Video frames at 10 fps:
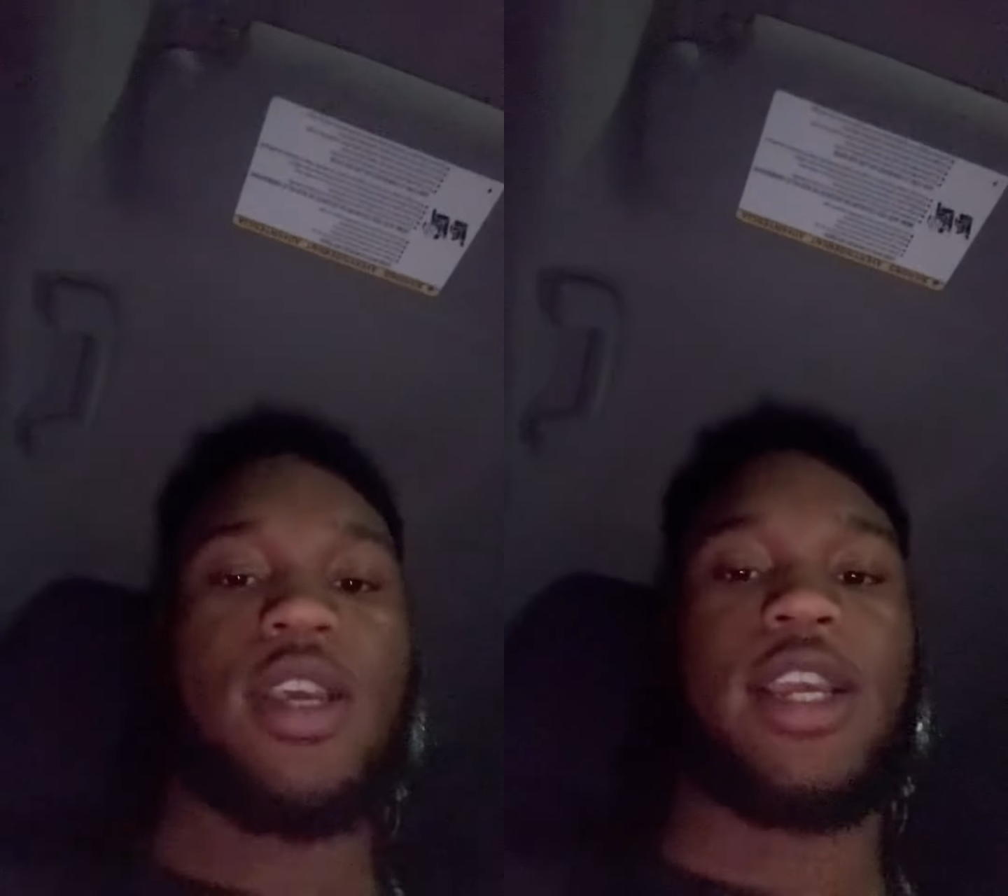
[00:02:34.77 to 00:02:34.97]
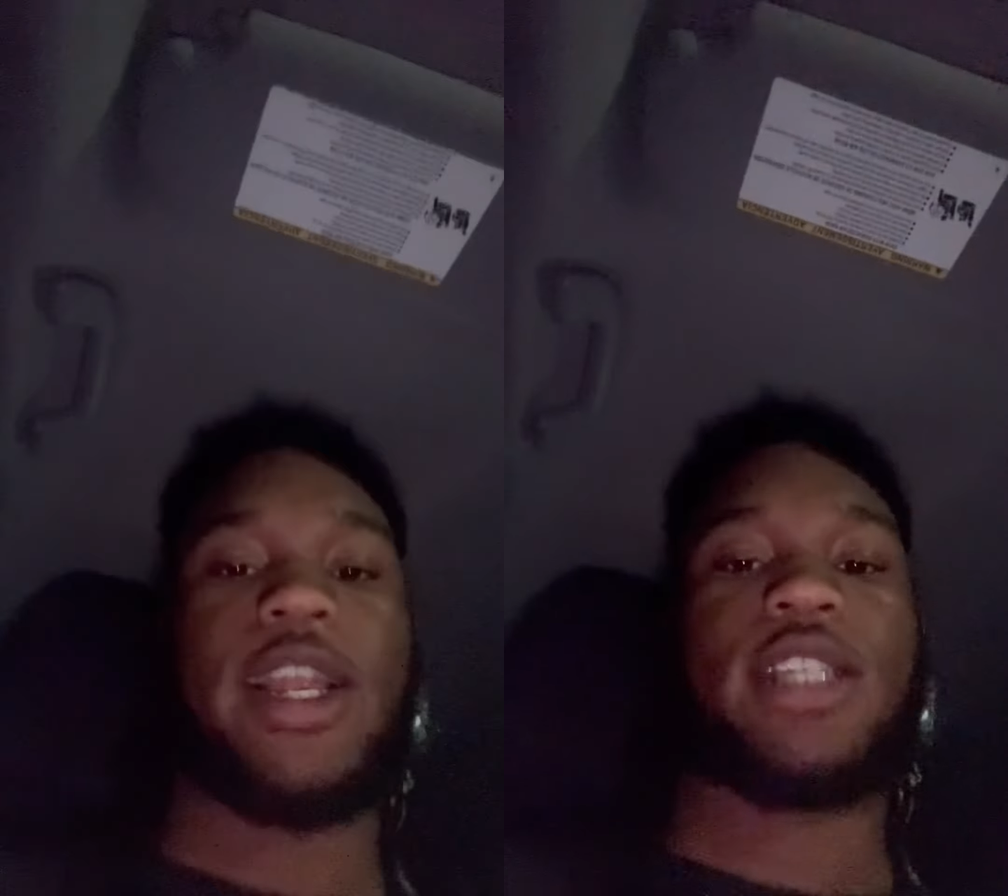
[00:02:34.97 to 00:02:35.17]

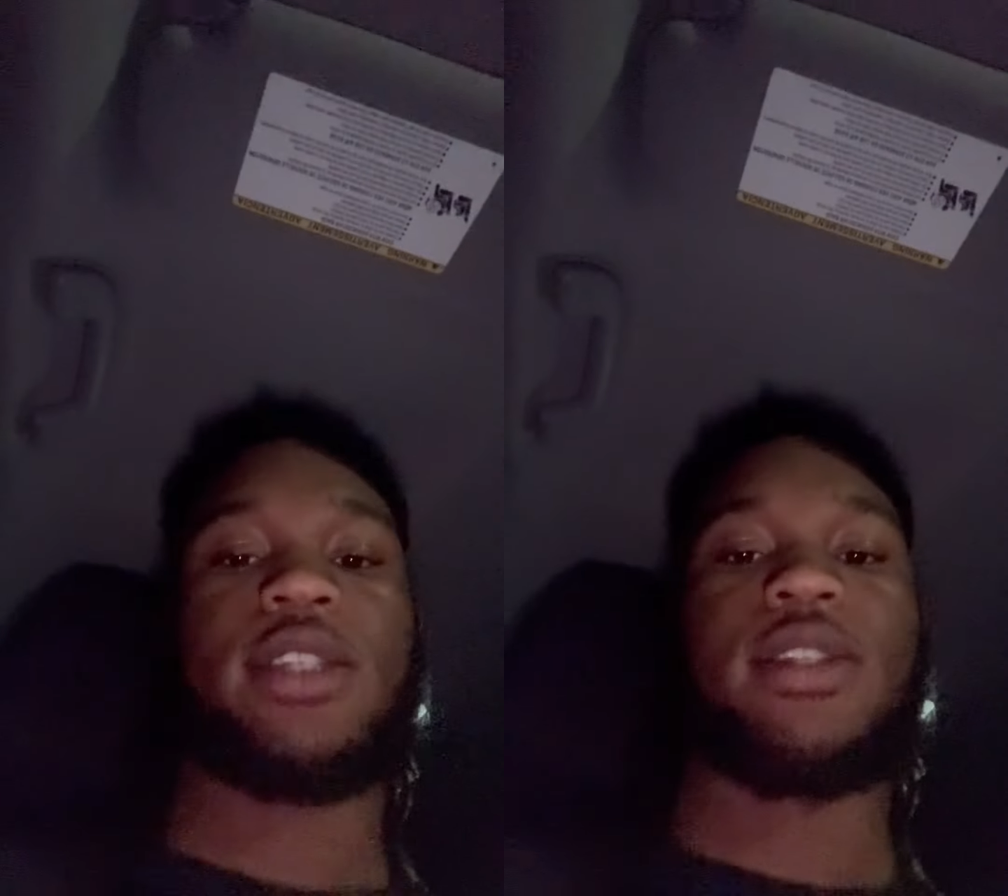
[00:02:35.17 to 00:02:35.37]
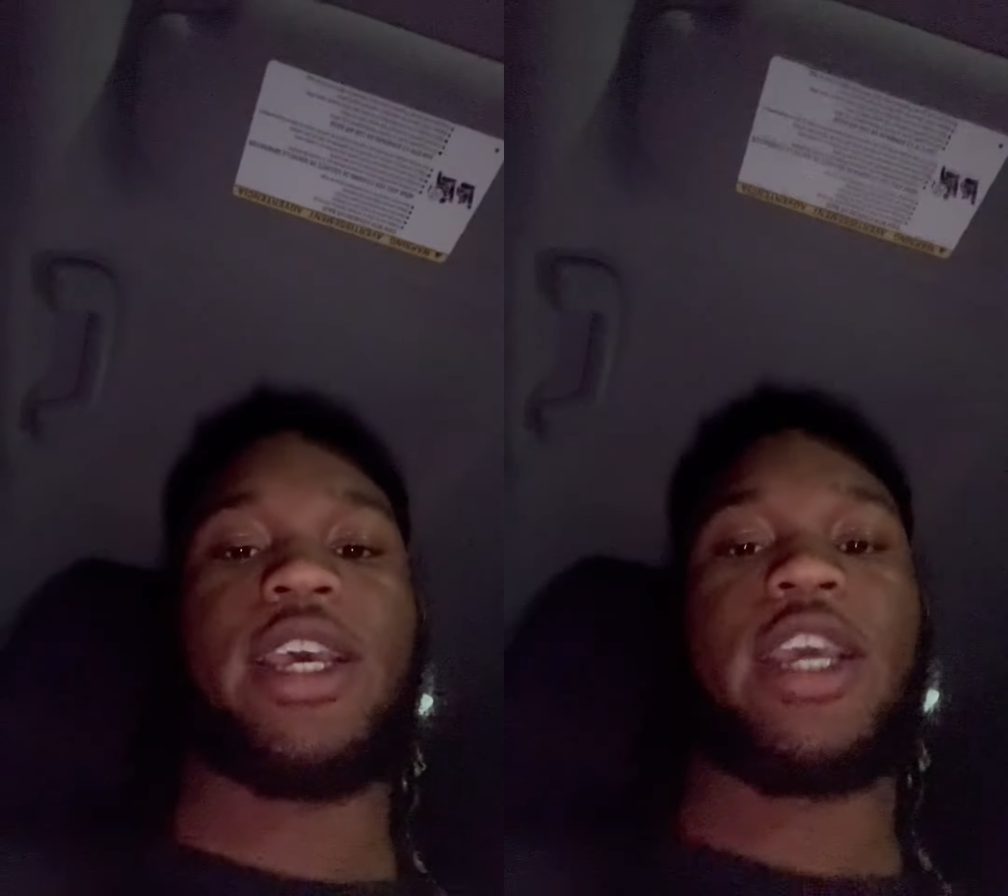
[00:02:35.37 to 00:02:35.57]
And that's
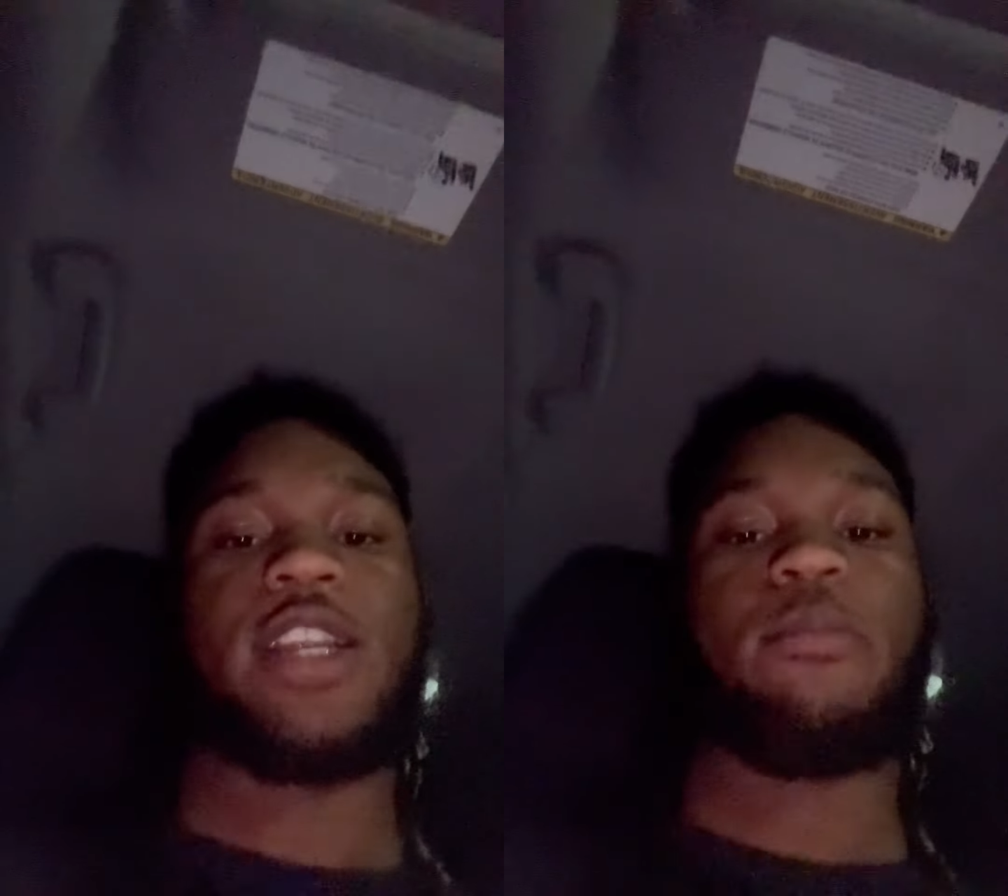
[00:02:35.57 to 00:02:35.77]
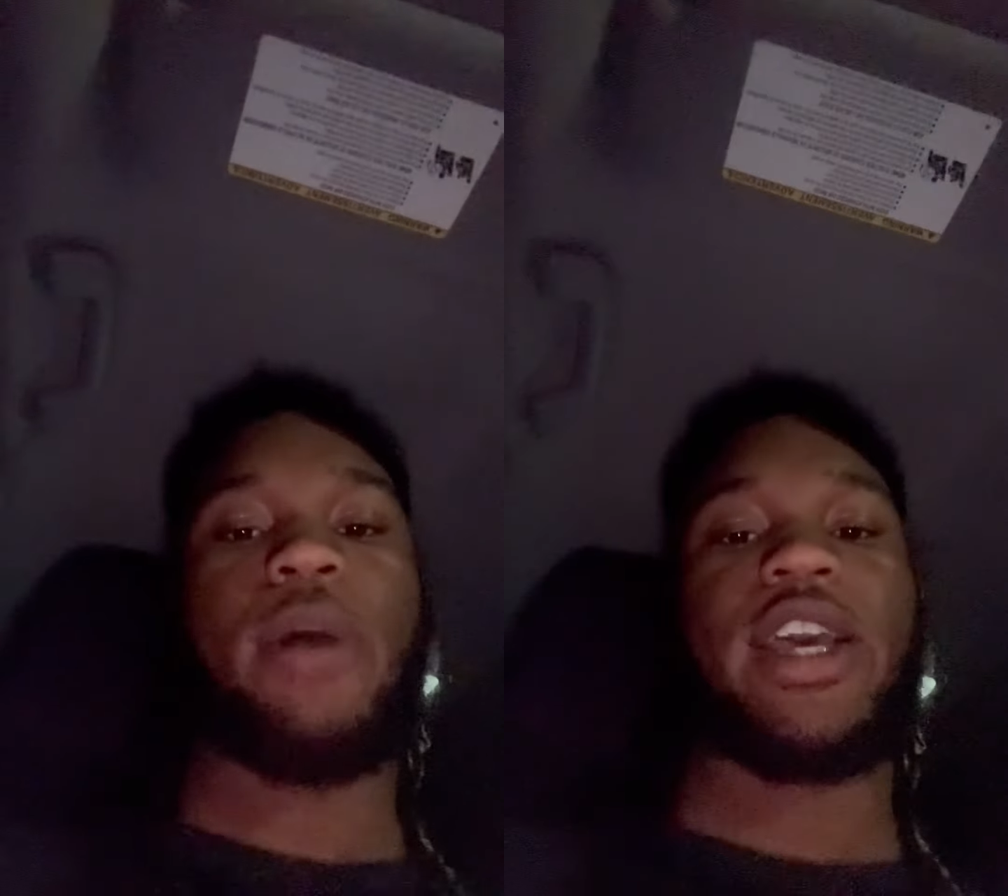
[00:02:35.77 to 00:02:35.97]
the end
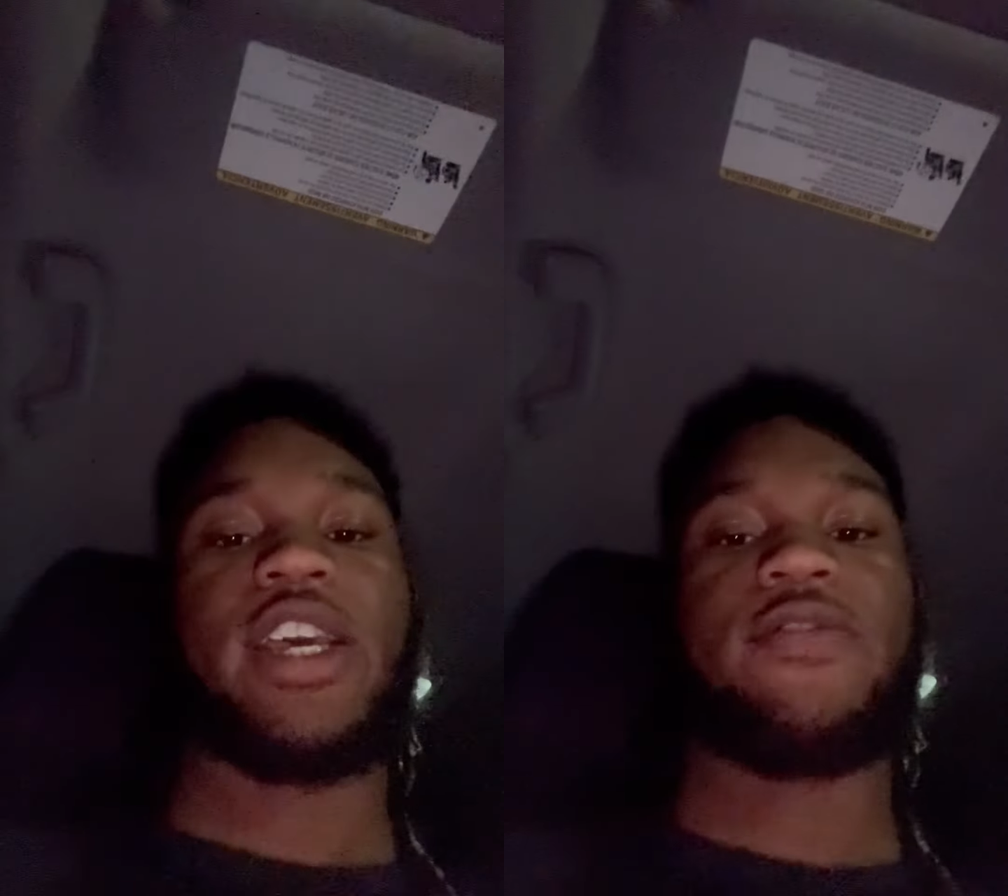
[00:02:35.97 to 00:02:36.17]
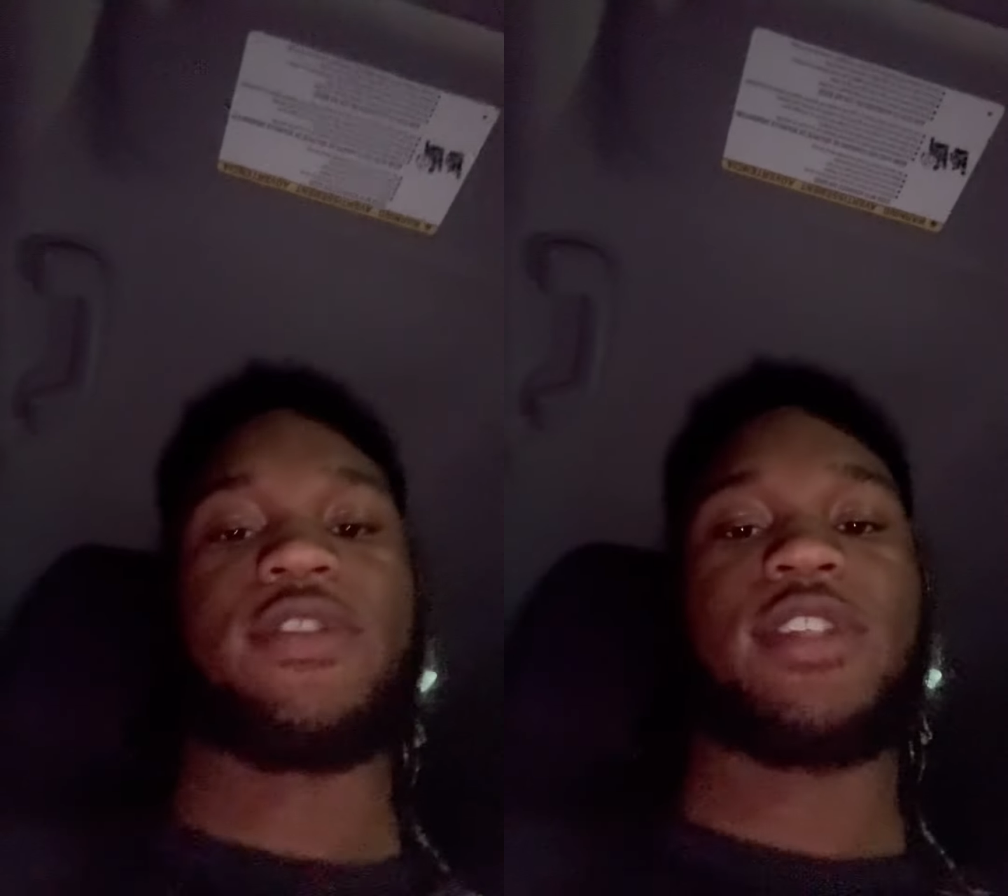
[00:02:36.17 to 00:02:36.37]
of my
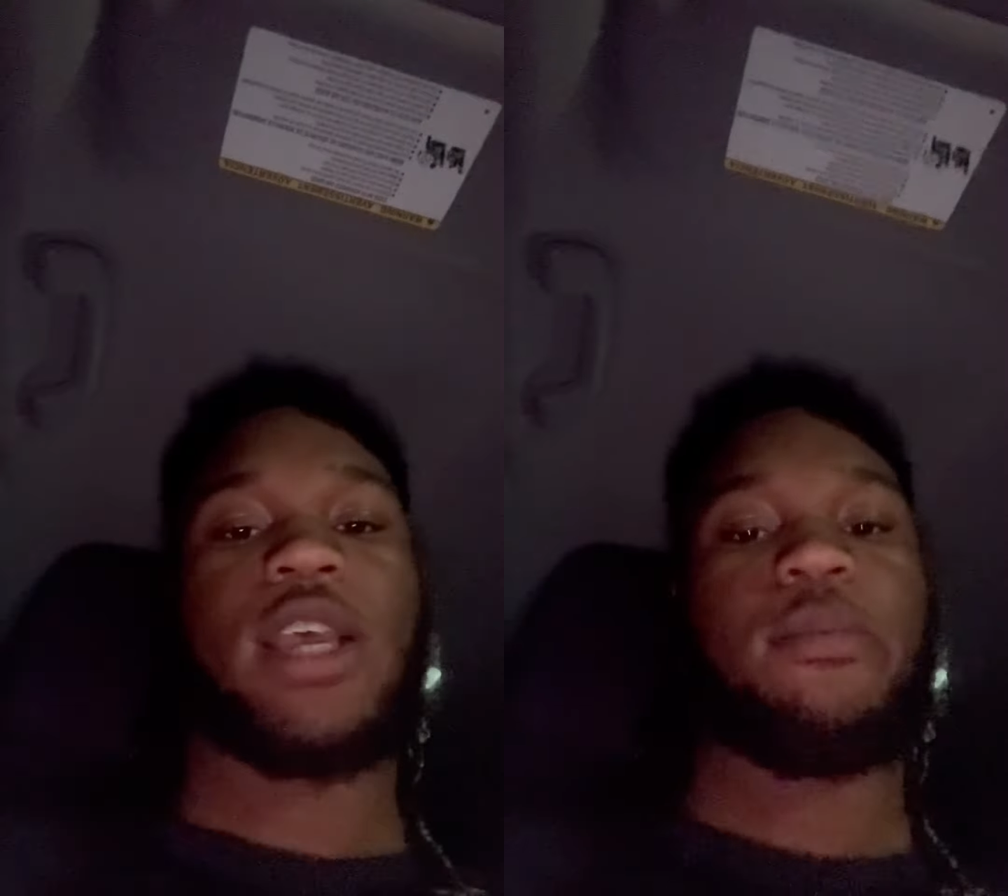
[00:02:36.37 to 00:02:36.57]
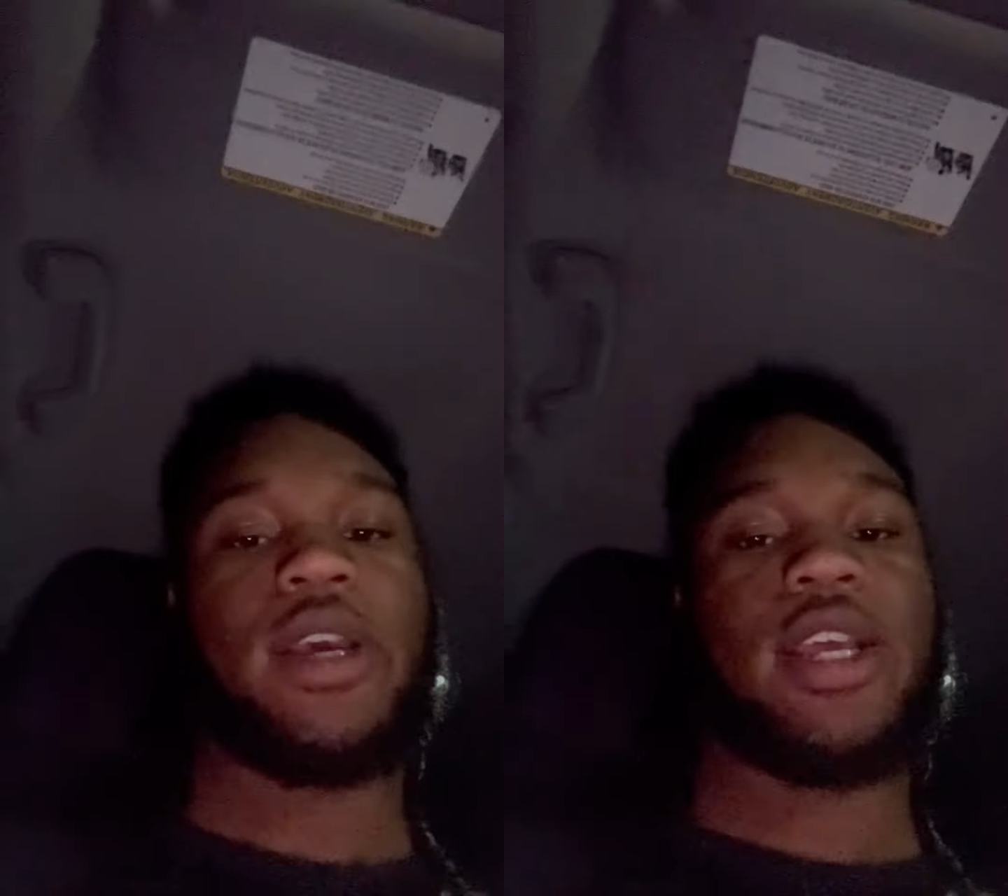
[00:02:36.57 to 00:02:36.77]
if
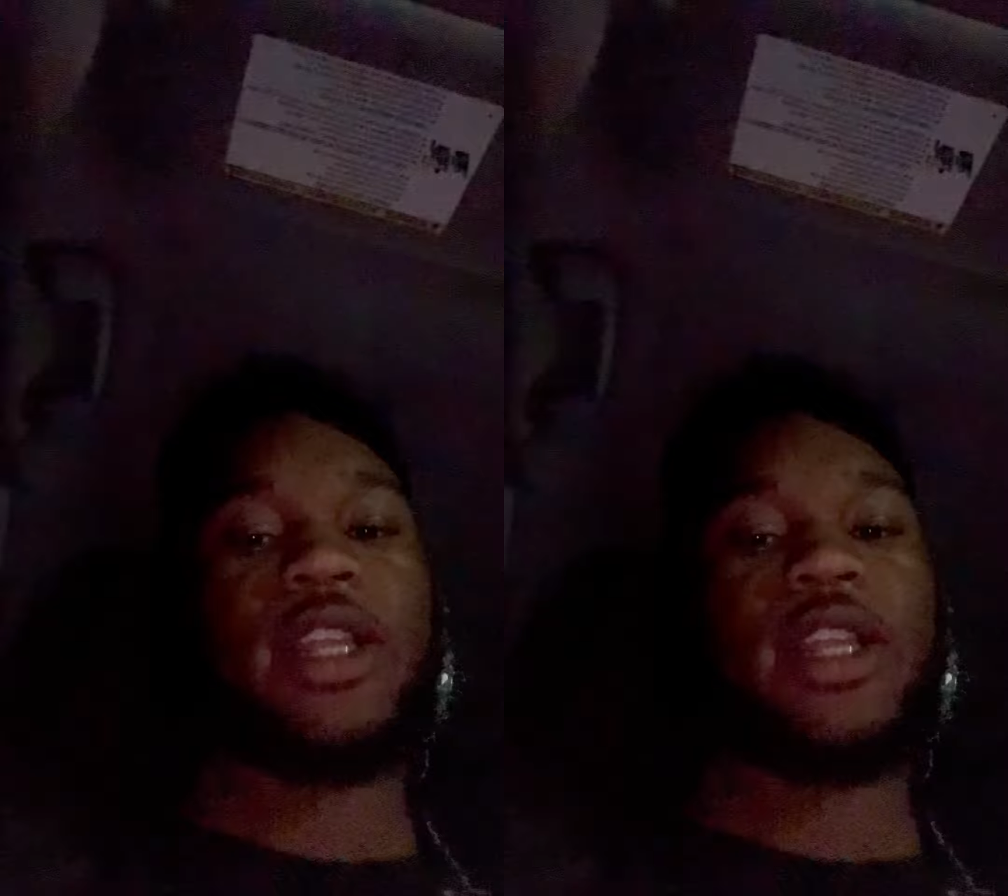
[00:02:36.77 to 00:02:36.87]
statement.